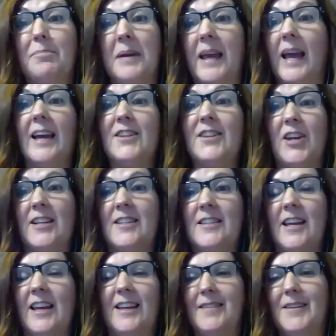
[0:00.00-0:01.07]

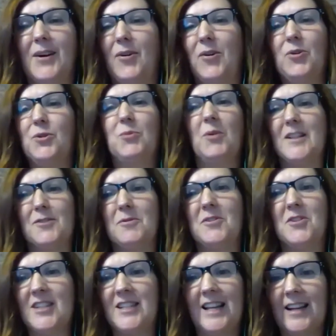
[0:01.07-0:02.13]
PHSE, all the ones with
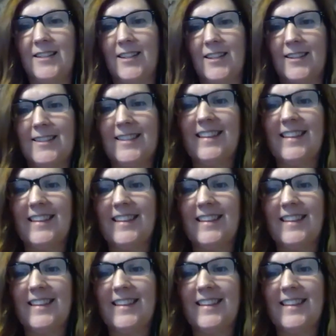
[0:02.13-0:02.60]
just letters,